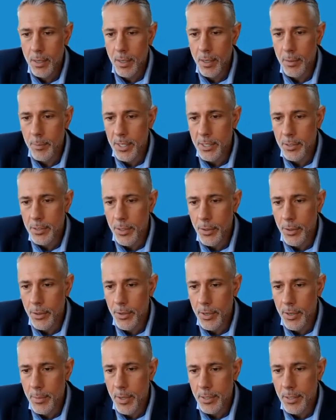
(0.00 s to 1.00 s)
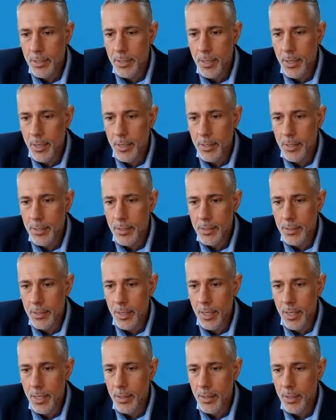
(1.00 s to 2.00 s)
missed the 30 best days,
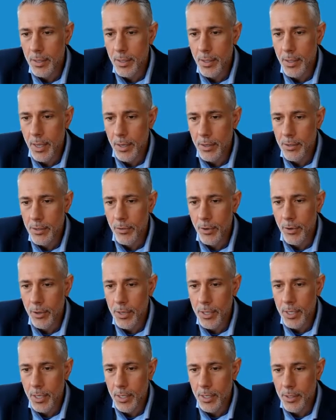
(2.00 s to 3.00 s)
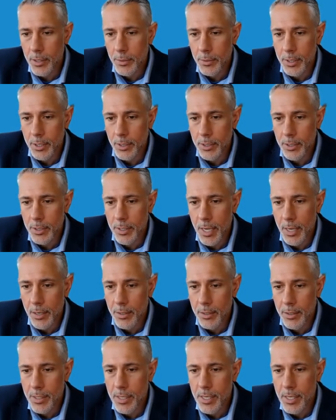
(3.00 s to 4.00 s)
and now you've already cut your return down
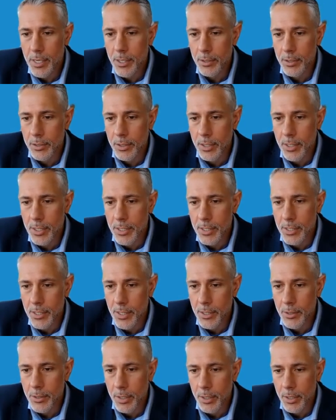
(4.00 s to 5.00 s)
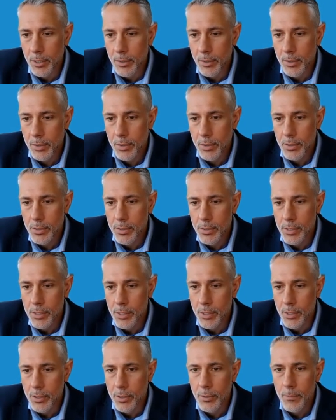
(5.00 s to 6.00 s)
to nearly zero.
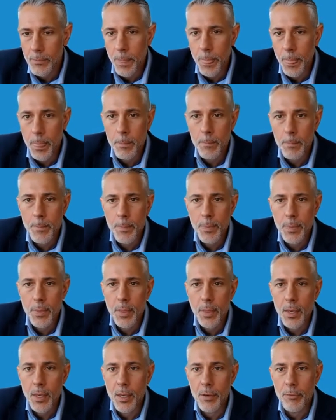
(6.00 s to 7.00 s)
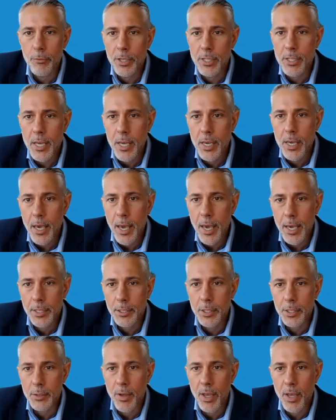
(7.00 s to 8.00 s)
So if we take
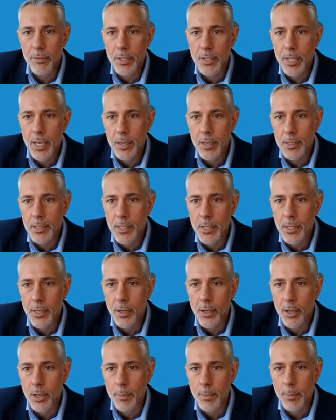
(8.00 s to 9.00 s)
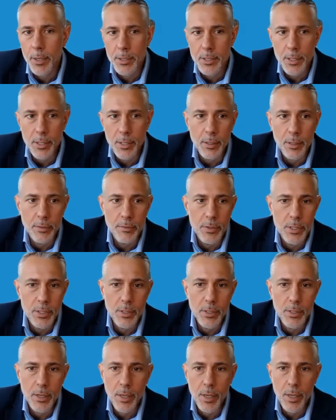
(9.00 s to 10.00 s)
action, we have a tendency to harm ourselves.
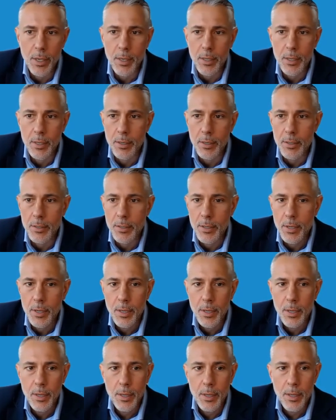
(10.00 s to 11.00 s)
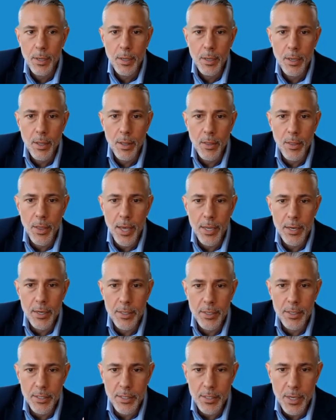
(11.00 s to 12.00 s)
And that
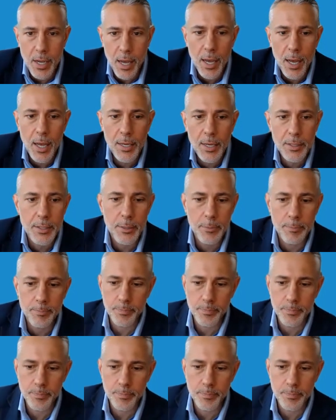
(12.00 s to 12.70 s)
is not